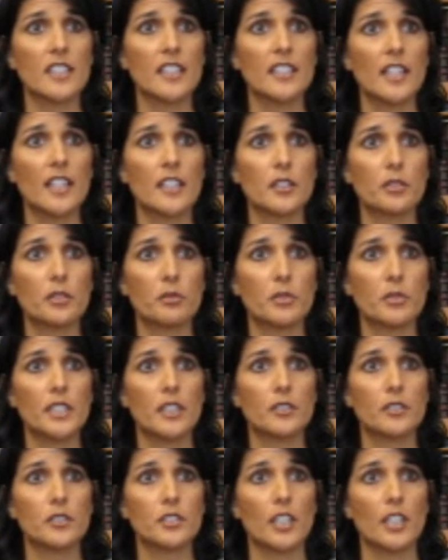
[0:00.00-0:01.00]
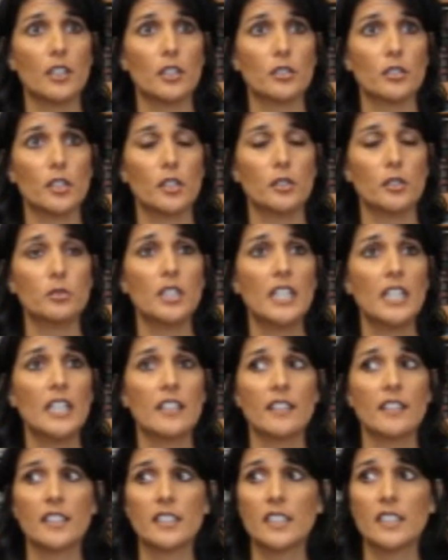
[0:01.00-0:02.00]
take out a $300 loan, they